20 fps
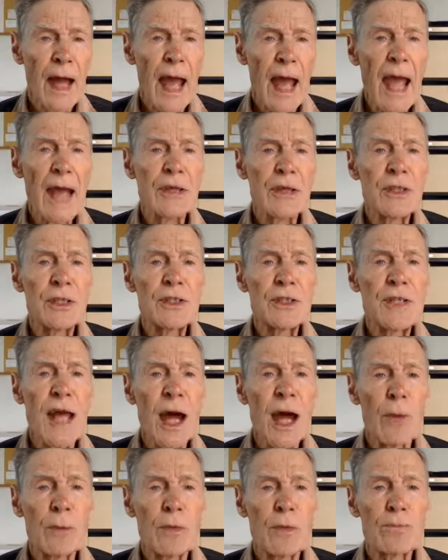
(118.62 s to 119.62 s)
handed
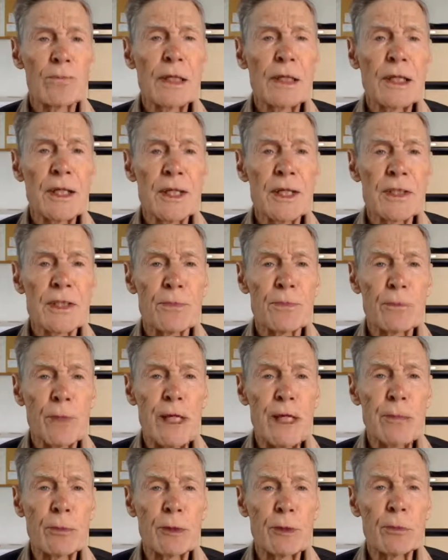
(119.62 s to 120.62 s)
down with millions of
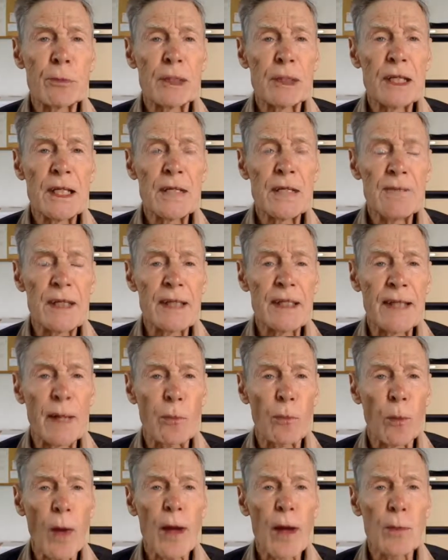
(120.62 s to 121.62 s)
people believing
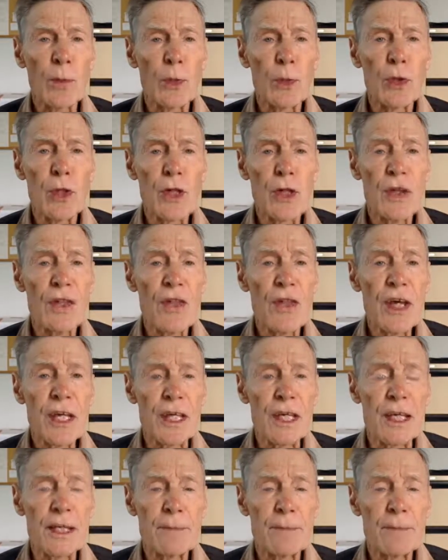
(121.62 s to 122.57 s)
that one word, thee,